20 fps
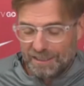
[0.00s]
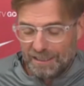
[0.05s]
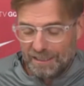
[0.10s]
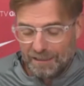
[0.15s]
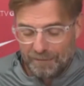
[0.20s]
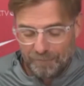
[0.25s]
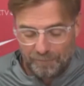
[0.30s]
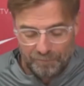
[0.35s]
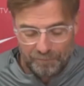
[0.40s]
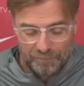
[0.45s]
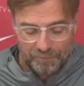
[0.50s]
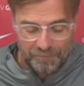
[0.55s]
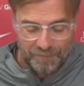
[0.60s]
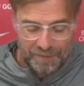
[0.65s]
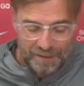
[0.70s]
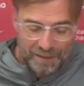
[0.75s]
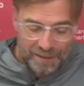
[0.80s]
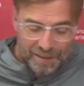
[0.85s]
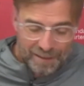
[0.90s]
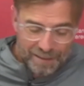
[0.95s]
um,
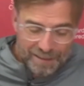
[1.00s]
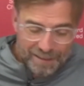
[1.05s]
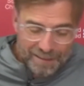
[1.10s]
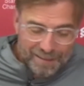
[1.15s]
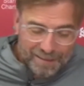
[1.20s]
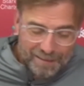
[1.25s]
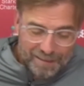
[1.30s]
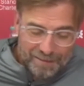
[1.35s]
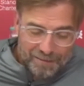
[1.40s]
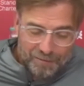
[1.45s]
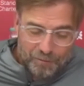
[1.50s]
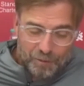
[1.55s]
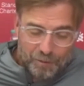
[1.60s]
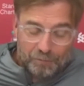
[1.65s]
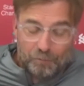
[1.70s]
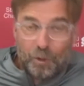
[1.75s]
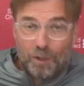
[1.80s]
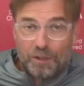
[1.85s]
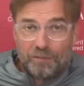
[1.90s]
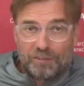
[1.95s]

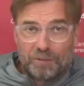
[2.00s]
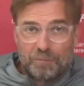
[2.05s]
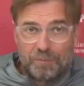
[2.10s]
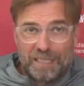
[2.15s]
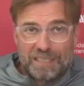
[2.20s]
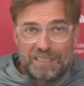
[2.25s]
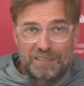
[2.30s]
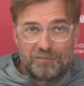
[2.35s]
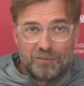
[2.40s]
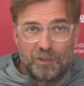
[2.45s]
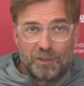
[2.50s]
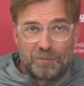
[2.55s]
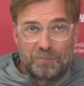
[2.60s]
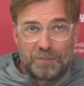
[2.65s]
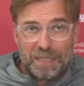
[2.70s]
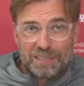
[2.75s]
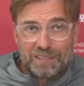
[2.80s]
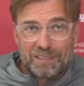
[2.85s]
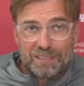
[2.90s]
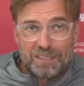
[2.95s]
one of the best, if not the
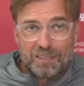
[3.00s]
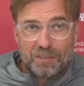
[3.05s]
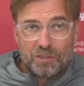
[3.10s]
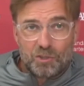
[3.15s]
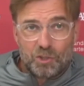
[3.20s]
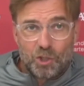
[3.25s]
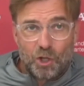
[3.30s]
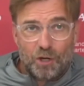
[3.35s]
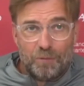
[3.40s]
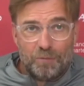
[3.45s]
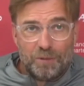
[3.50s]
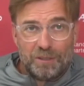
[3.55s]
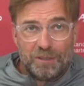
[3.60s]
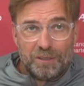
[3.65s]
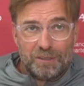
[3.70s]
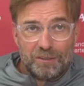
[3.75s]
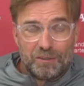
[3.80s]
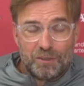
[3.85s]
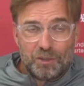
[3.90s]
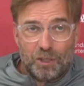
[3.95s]
best,
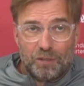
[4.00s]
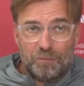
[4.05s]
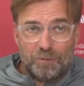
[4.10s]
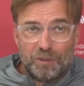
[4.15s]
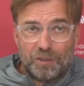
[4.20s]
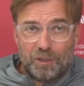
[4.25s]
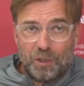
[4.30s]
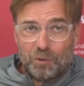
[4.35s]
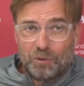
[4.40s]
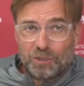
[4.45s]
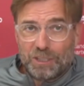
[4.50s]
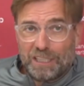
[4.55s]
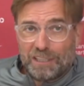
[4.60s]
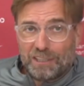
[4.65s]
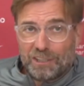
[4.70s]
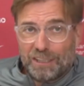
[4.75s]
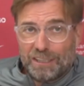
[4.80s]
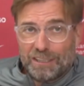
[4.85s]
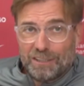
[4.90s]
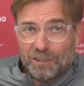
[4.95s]
German German coach
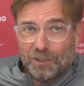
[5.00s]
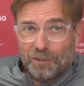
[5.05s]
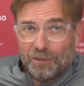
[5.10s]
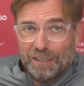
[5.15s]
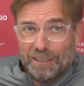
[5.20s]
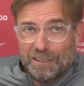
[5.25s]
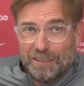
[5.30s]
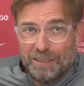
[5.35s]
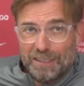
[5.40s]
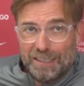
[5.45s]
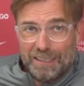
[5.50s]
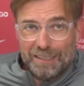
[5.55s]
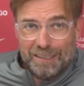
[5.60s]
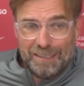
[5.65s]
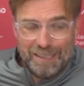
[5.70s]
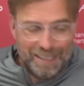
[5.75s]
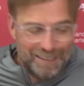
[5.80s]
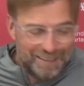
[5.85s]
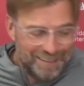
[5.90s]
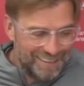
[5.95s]
actually. So he
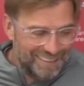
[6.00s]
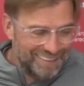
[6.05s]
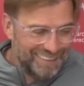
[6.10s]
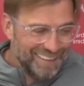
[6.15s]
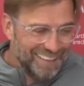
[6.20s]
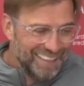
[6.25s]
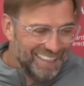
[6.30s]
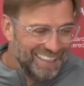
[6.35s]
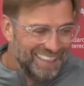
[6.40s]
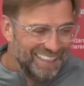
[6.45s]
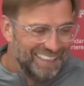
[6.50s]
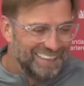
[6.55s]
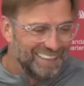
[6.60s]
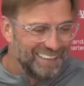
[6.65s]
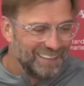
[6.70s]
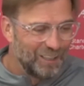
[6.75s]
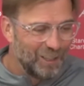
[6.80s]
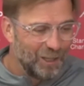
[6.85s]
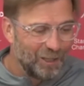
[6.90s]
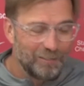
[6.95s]
he he
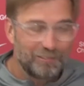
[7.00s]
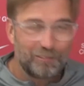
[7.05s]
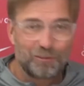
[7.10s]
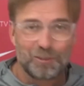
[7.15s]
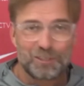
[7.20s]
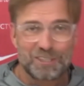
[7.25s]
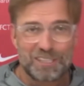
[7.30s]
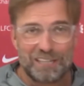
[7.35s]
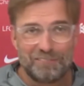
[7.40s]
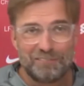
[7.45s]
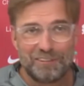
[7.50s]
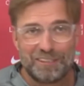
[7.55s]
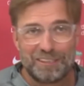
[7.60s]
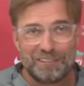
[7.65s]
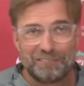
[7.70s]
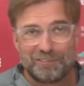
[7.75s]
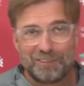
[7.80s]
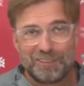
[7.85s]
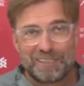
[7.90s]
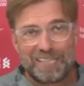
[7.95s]
did a lot of good stuff in
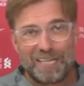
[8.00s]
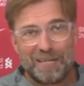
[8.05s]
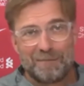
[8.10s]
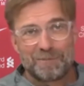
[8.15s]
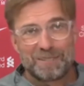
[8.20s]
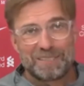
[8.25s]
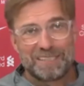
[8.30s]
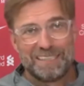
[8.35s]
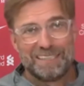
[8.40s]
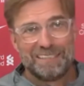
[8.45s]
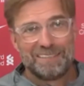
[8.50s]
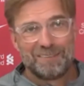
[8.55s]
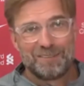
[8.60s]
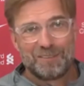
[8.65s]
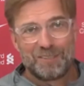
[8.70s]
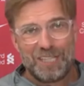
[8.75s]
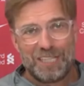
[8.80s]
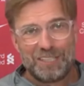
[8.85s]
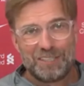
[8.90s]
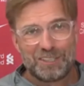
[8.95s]
different clubs.
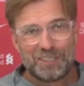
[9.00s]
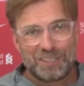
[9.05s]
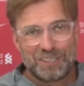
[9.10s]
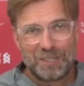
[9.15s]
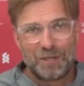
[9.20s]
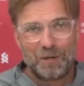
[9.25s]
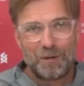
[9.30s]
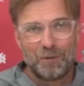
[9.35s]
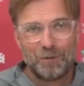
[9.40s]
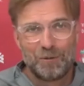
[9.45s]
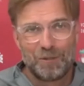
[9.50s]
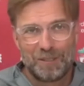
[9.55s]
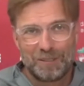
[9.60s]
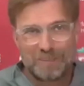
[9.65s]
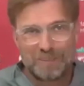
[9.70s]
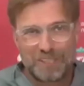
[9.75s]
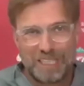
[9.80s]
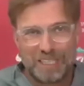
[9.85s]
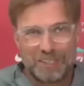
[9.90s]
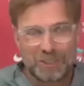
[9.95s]
Changed the whole
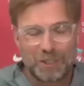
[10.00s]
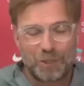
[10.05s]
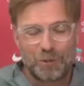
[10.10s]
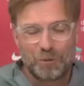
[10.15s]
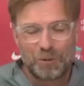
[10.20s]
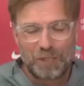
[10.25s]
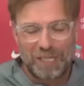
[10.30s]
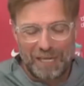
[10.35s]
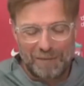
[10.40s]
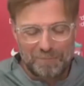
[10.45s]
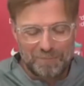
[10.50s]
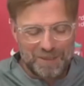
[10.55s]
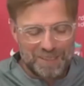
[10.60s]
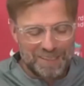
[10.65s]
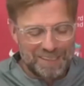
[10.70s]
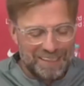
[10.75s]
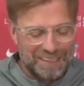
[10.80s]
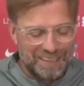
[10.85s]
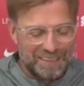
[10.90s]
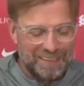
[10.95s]
changed whole
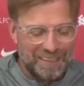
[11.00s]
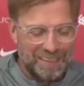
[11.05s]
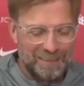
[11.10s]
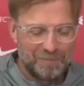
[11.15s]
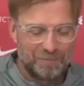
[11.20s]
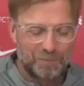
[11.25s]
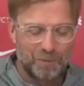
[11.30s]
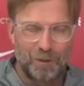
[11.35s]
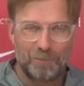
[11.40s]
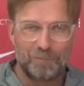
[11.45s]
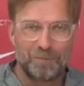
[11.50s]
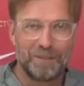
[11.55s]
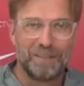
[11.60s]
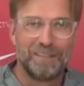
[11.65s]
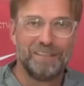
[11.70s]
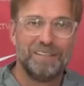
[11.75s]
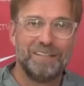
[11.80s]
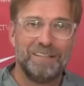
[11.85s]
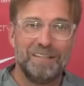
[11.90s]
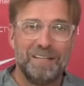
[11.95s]
clubs in in
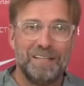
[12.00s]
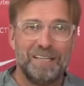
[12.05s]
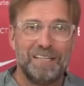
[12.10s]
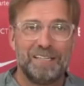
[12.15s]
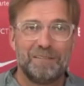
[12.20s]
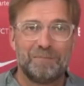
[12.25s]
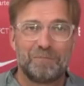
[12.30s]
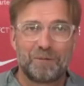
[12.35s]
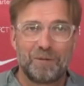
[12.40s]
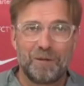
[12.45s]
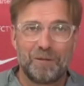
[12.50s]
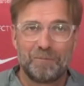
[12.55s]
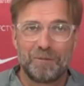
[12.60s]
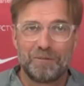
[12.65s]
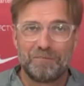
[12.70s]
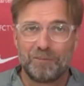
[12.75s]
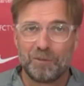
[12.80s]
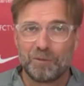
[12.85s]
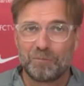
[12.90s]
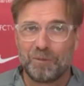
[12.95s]
proper in
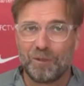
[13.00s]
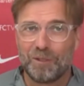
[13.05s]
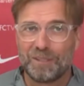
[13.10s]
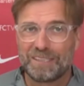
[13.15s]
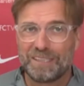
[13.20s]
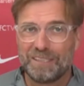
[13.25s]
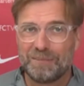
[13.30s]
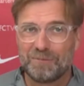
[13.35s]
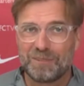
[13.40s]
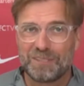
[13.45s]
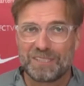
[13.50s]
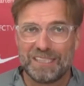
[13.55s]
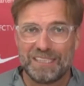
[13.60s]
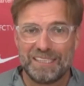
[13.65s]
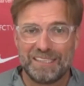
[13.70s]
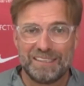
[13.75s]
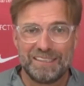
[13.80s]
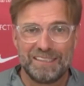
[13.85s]
proper football teams. And